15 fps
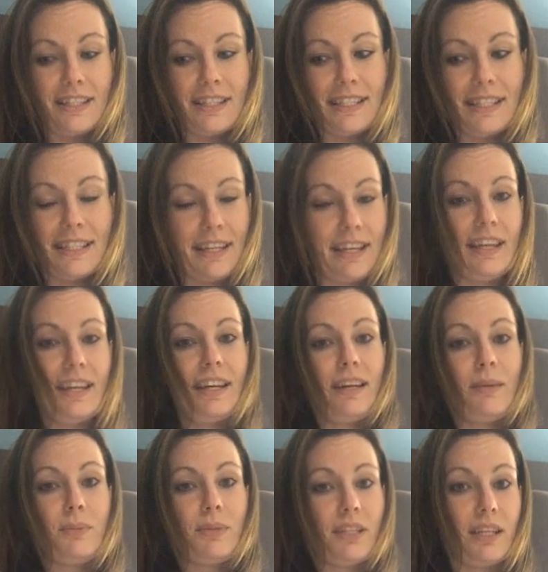Today
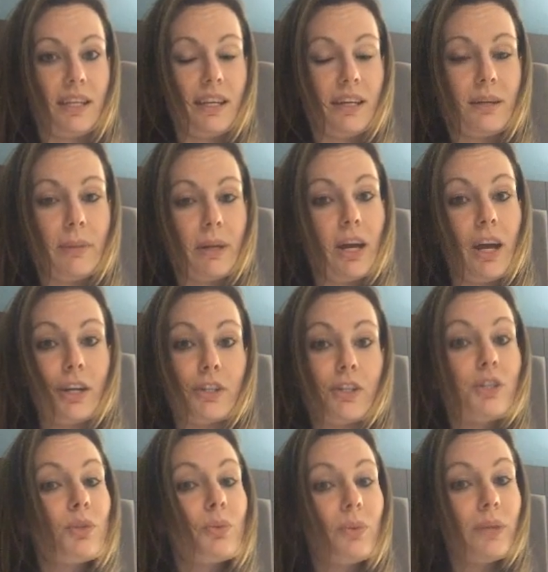I'm sitting at about
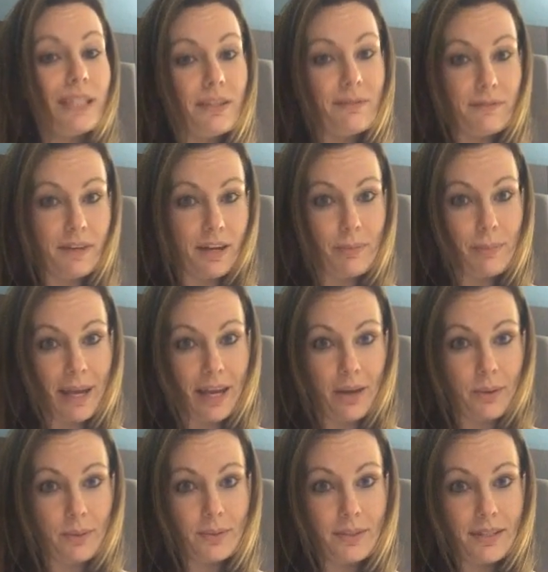125
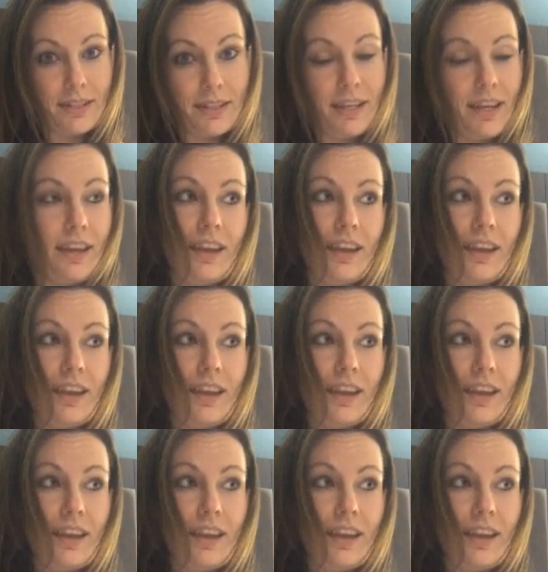pounds.